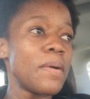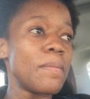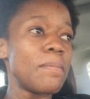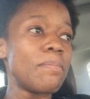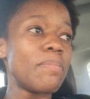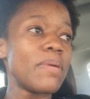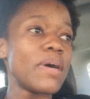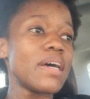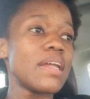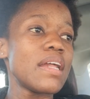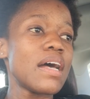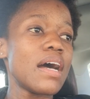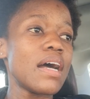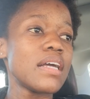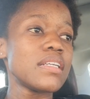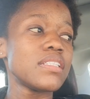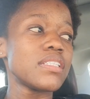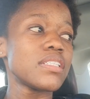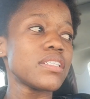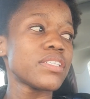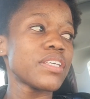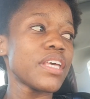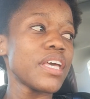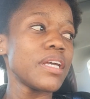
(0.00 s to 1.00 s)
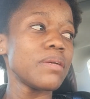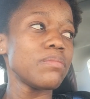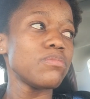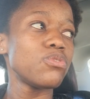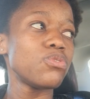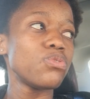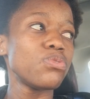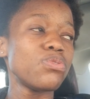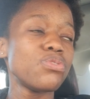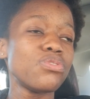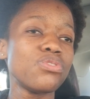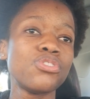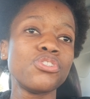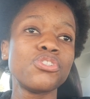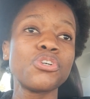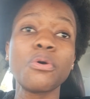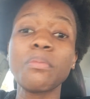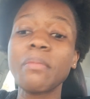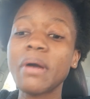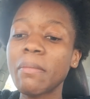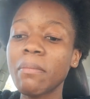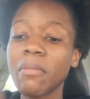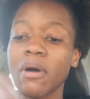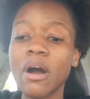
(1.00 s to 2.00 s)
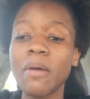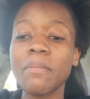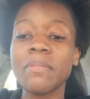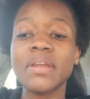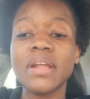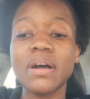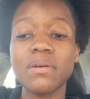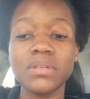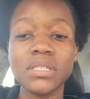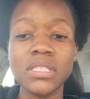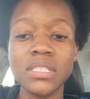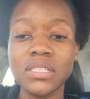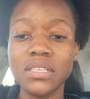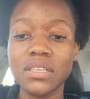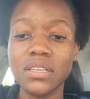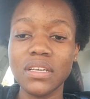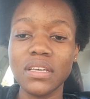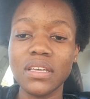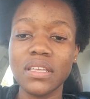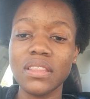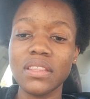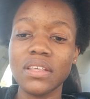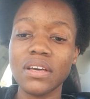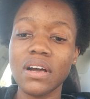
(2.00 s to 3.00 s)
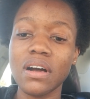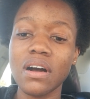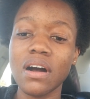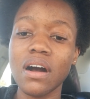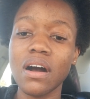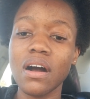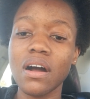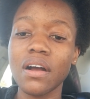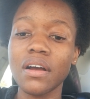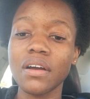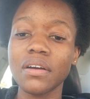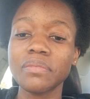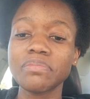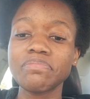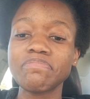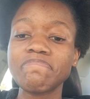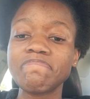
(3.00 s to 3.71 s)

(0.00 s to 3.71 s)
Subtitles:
But I just came to show my mom, and I was sitting in the car.